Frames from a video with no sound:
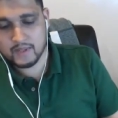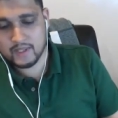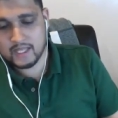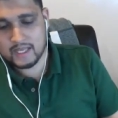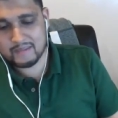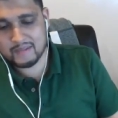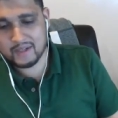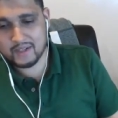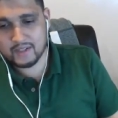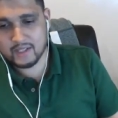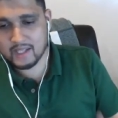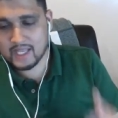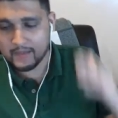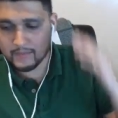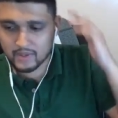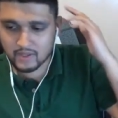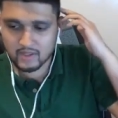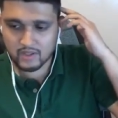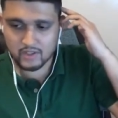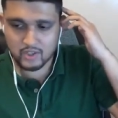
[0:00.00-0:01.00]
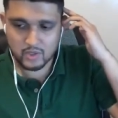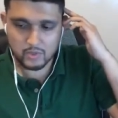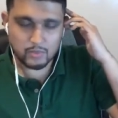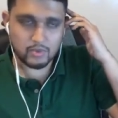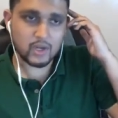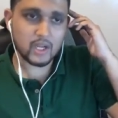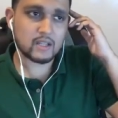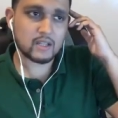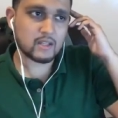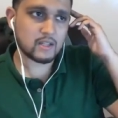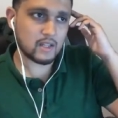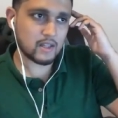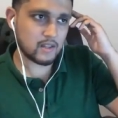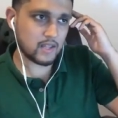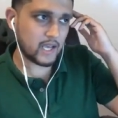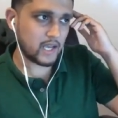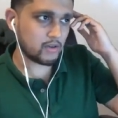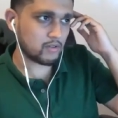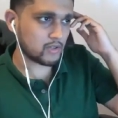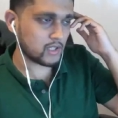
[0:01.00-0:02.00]
the, chemi the chemical in your brain
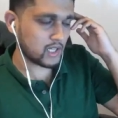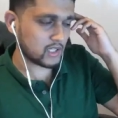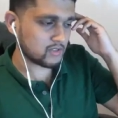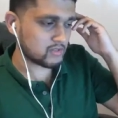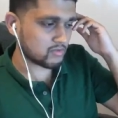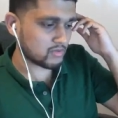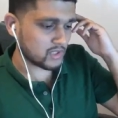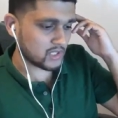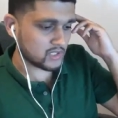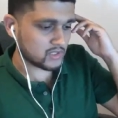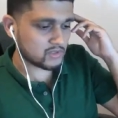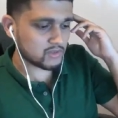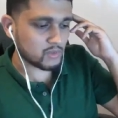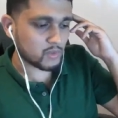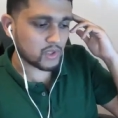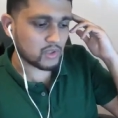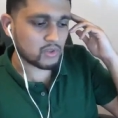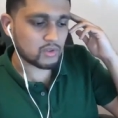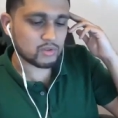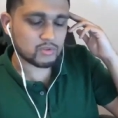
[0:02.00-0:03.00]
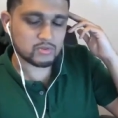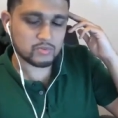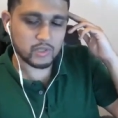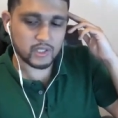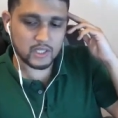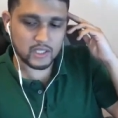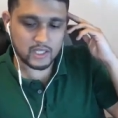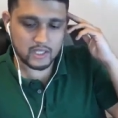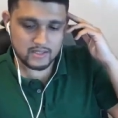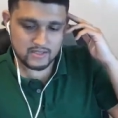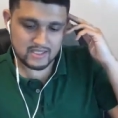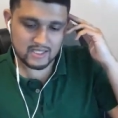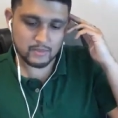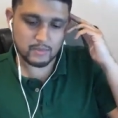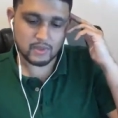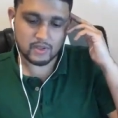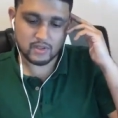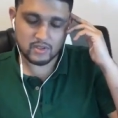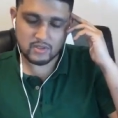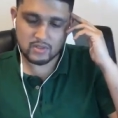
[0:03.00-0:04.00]
that gets released when you lose money is
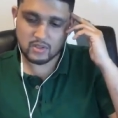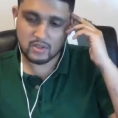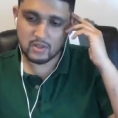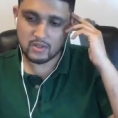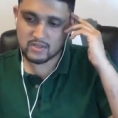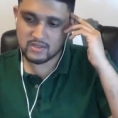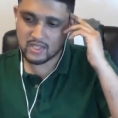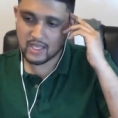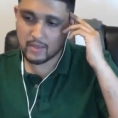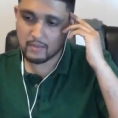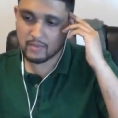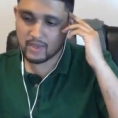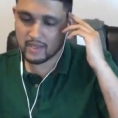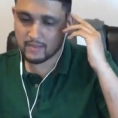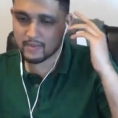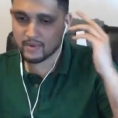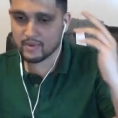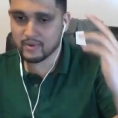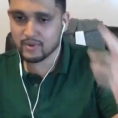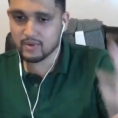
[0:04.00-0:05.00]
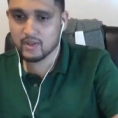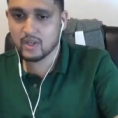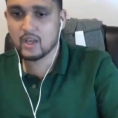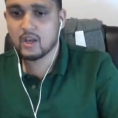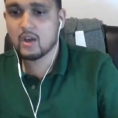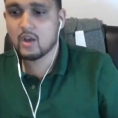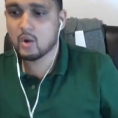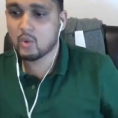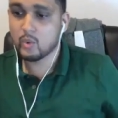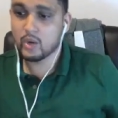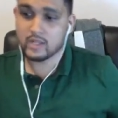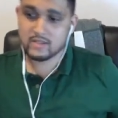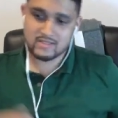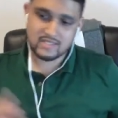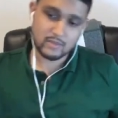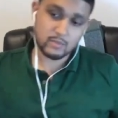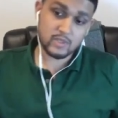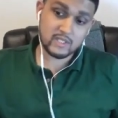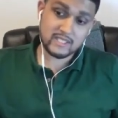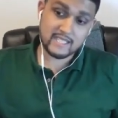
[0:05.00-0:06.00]
similar to the same chemical when
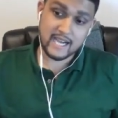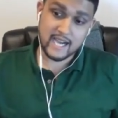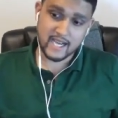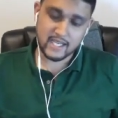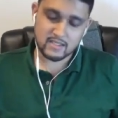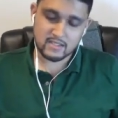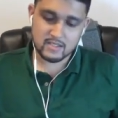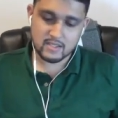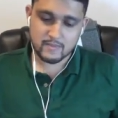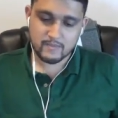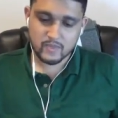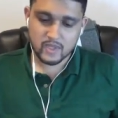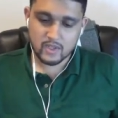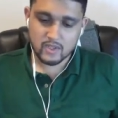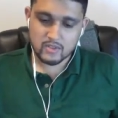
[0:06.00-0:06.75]
someone dies.